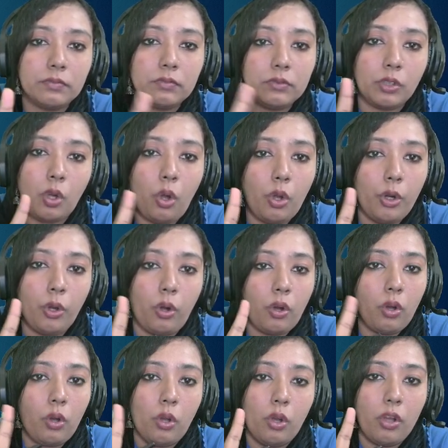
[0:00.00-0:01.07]
No, no.
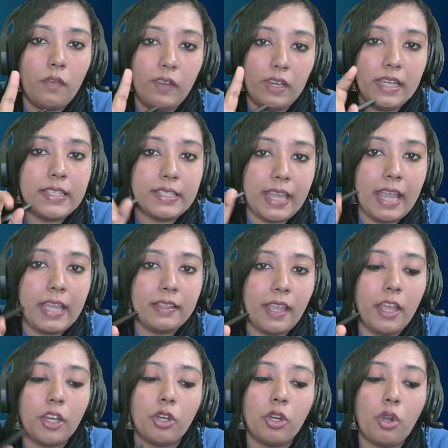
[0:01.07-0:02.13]
Will it stay
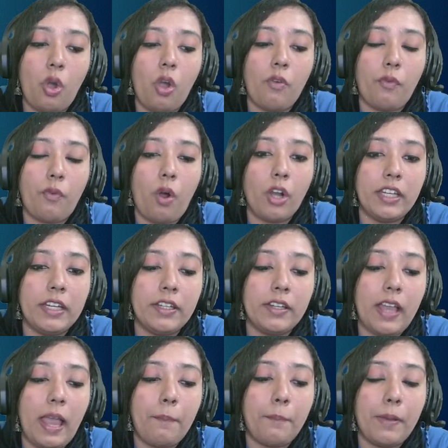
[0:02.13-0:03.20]
there? No. What
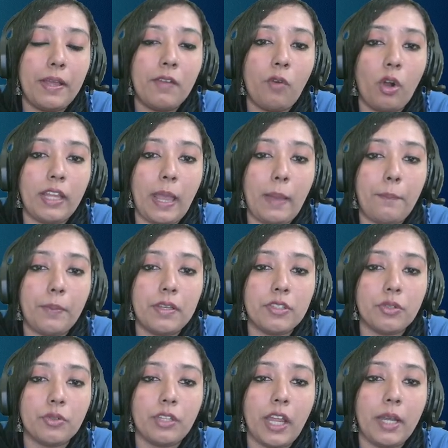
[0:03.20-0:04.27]
happens
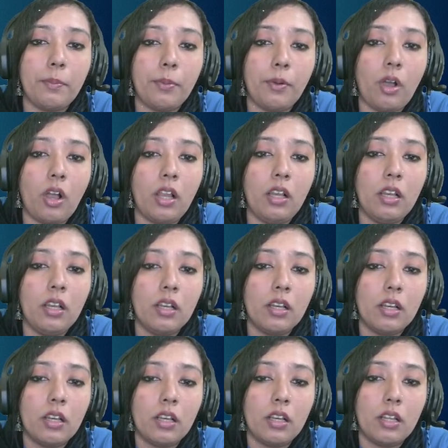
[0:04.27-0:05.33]
to that ball?
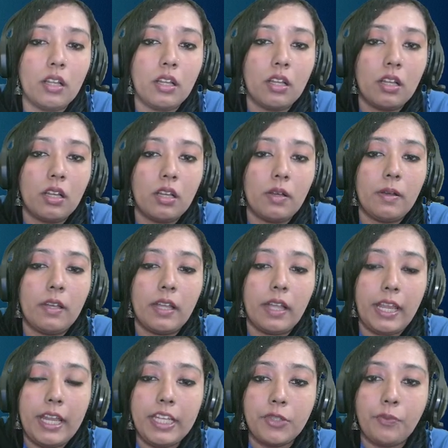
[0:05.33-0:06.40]

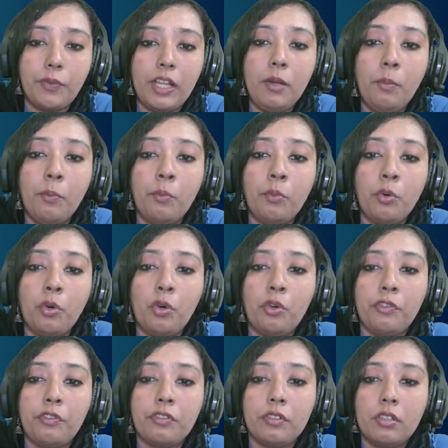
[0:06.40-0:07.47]
It will
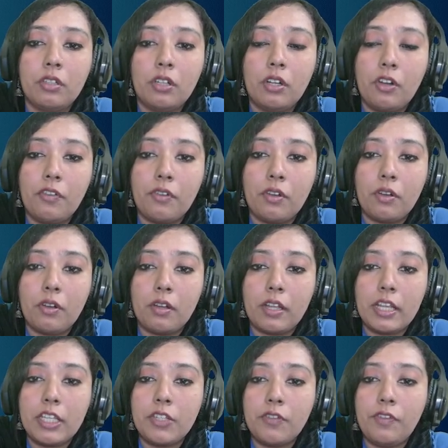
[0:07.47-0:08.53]
move.
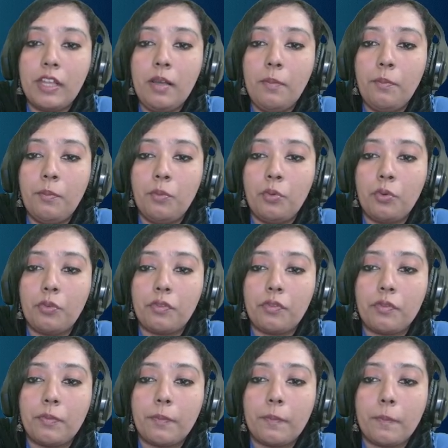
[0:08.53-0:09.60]
It will move.
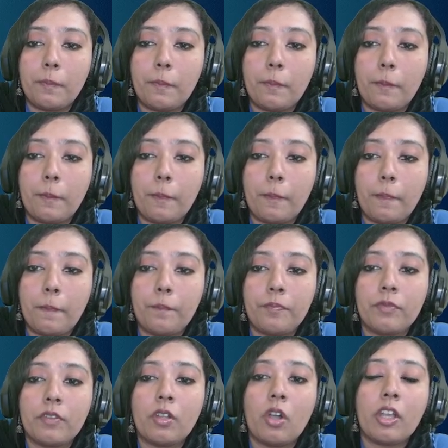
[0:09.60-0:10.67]

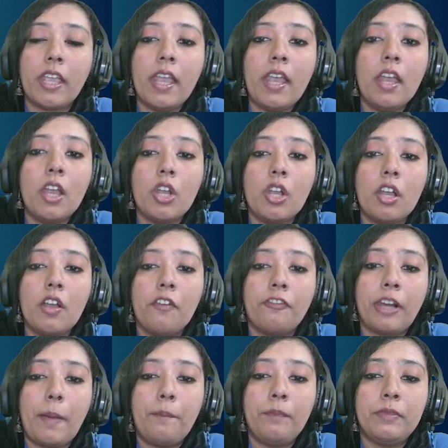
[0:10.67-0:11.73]
Okay.
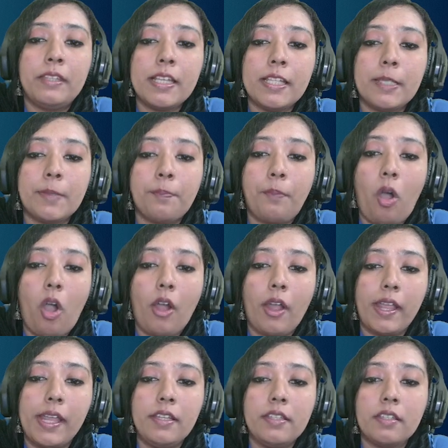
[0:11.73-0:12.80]
From this
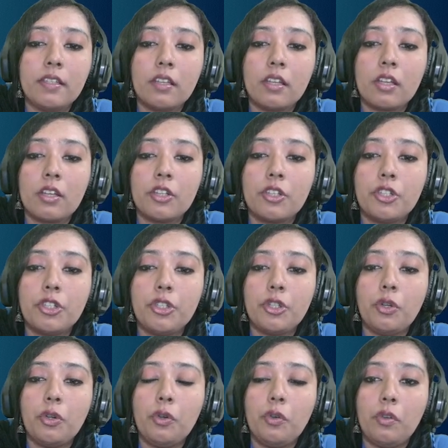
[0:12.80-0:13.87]
point to
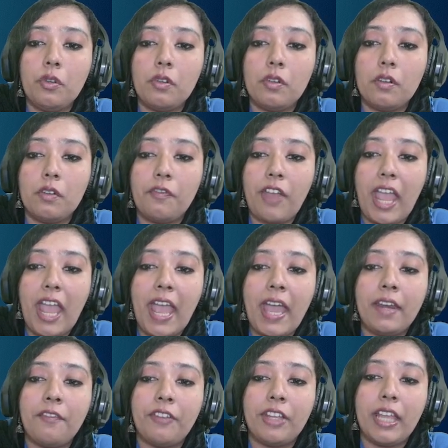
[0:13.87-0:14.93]

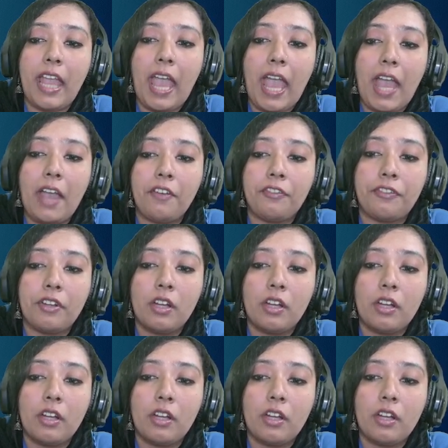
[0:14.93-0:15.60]
where we have